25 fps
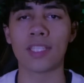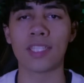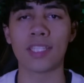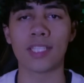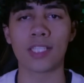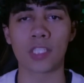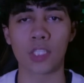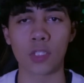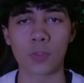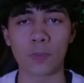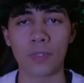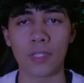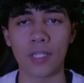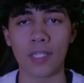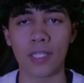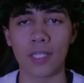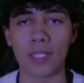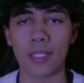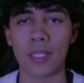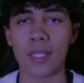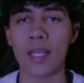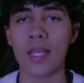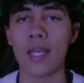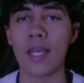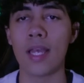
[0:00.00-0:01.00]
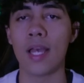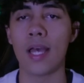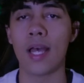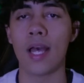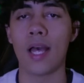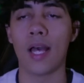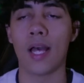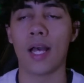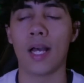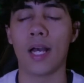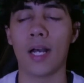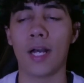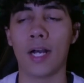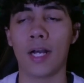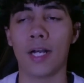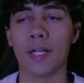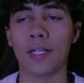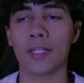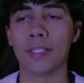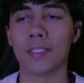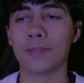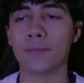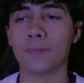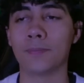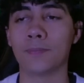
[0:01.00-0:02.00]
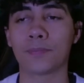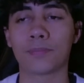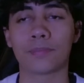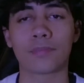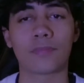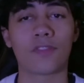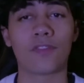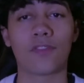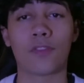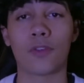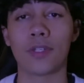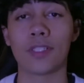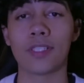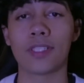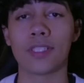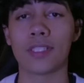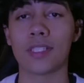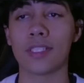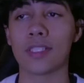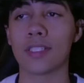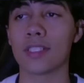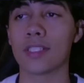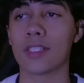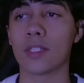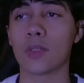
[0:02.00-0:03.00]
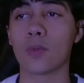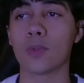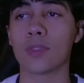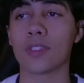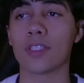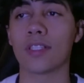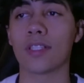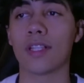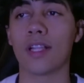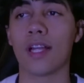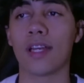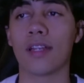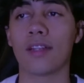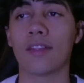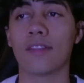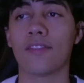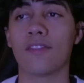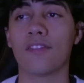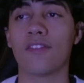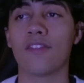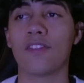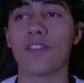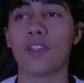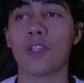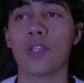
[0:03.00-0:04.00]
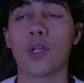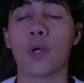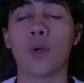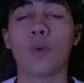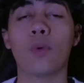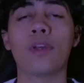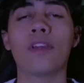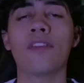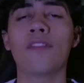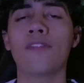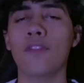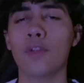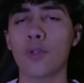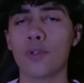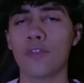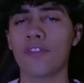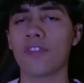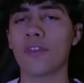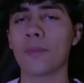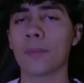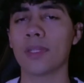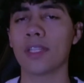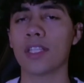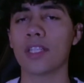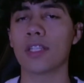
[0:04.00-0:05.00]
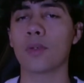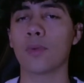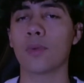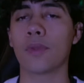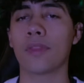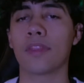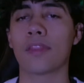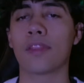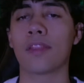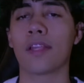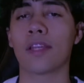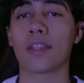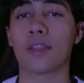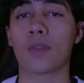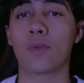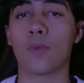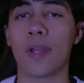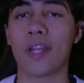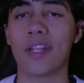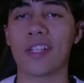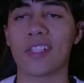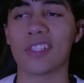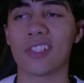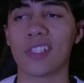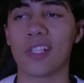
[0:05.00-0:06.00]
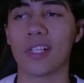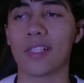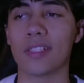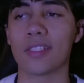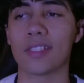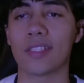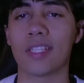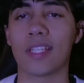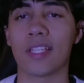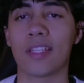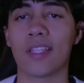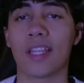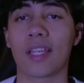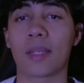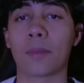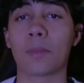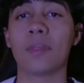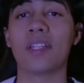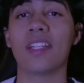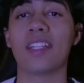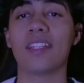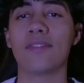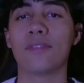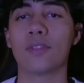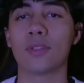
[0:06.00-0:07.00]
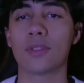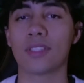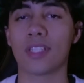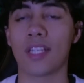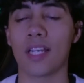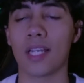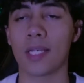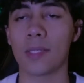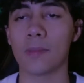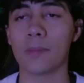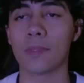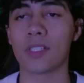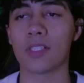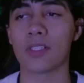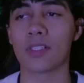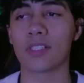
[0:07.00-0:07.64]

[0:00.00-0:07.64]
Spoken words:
explained. For instance, there was a lot of, if you're familiar with like the Renaissance and like medieval times, there's